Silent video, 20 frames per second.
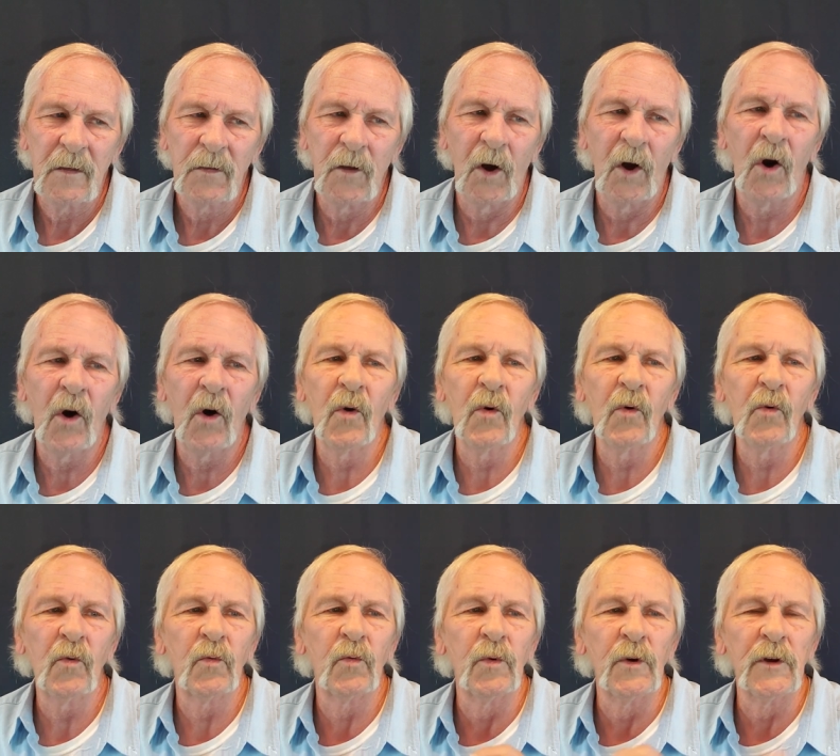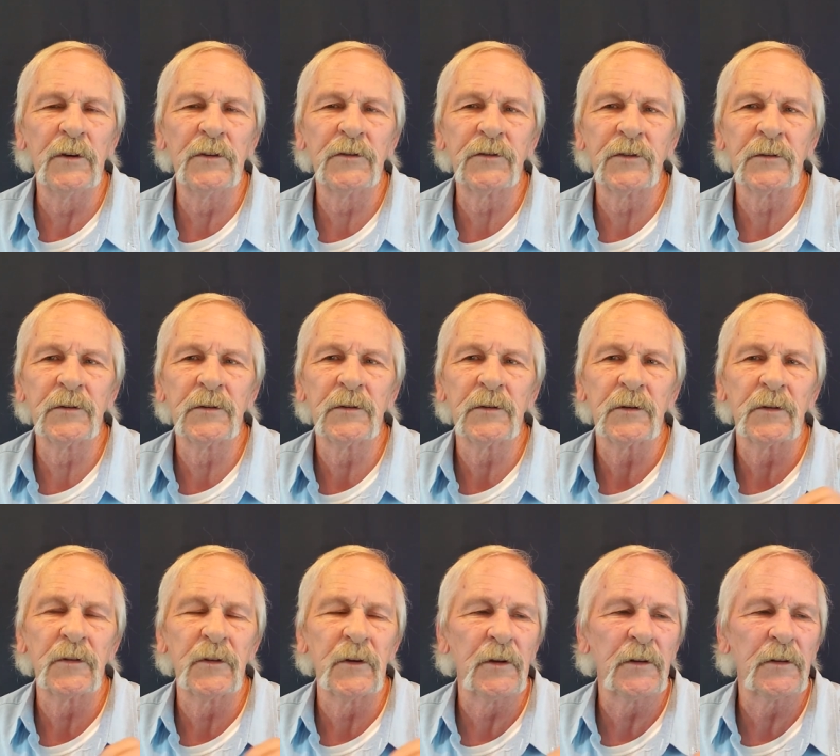The whole reason
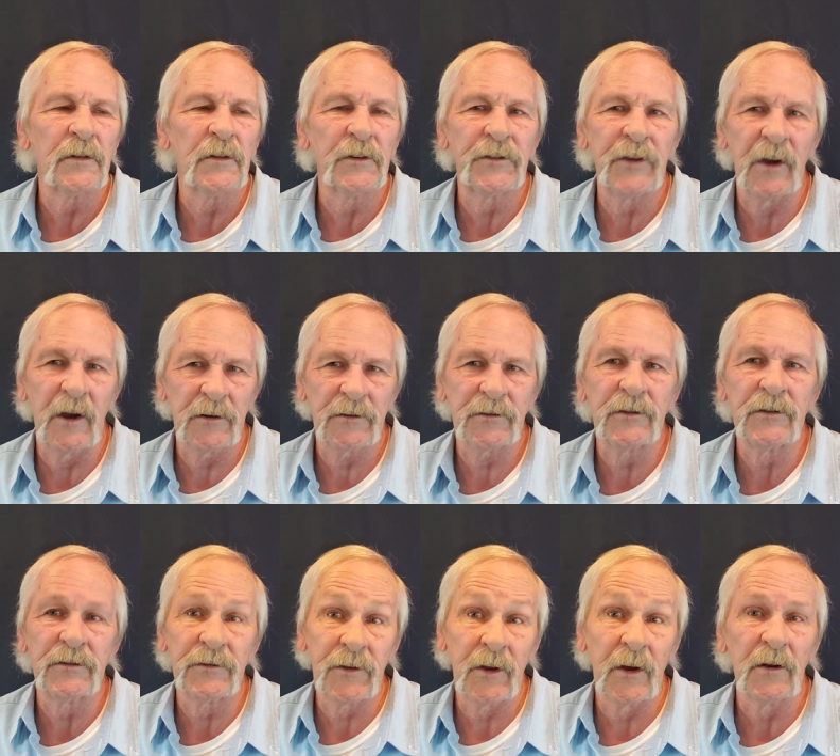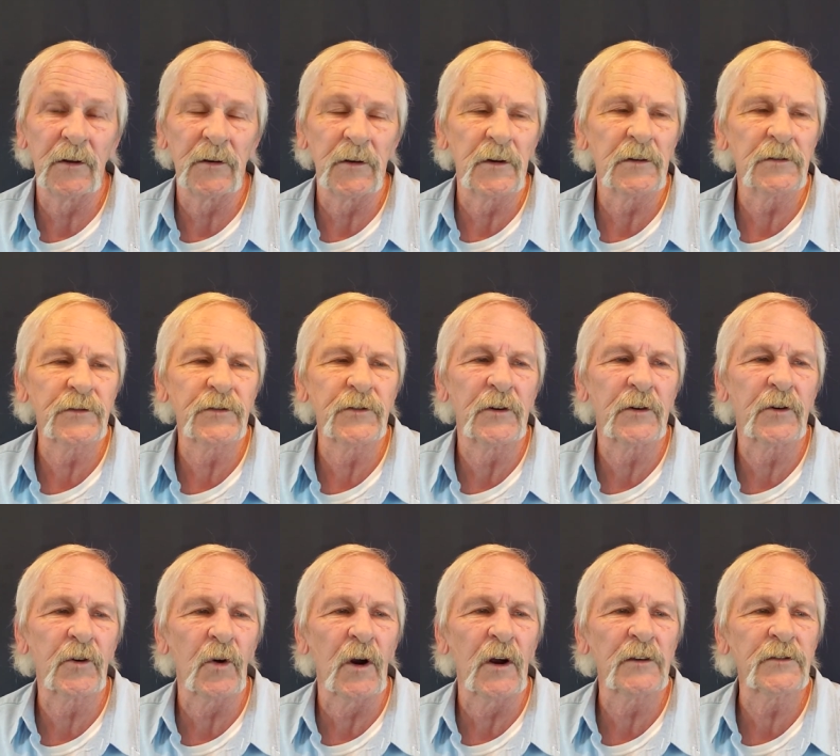that the text is telling us
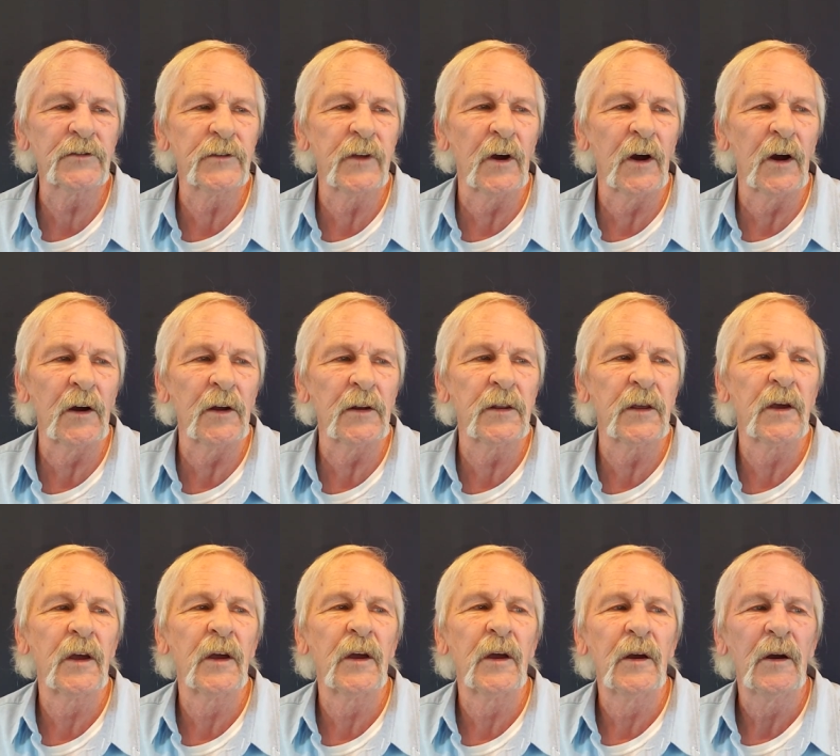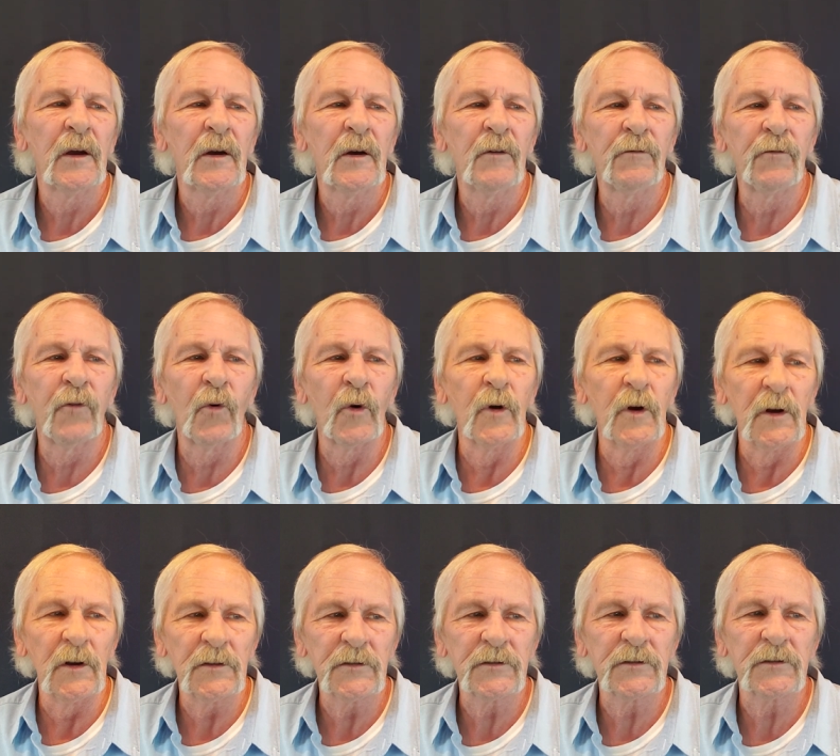that Christ died for
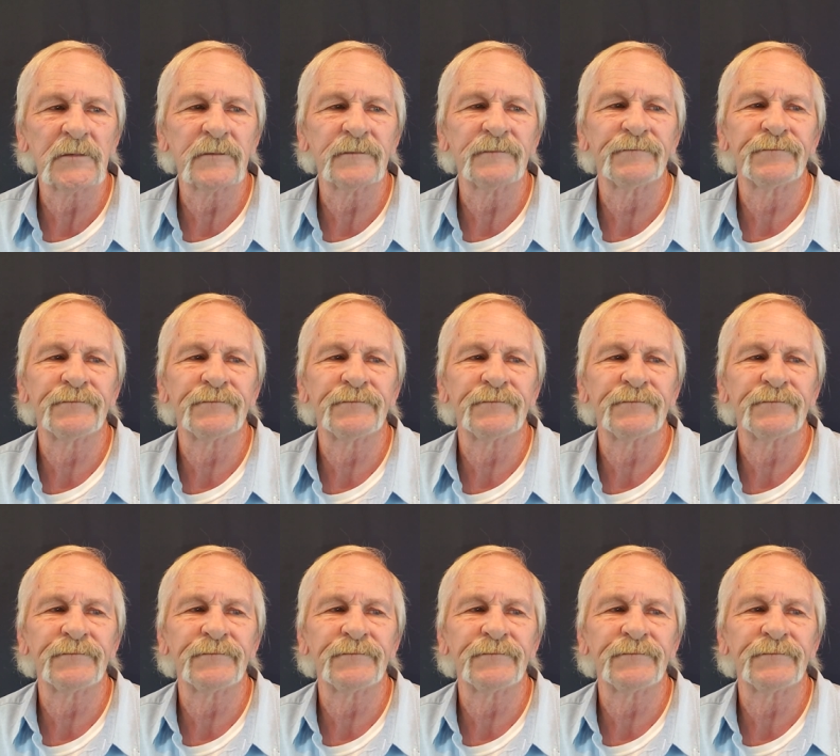us.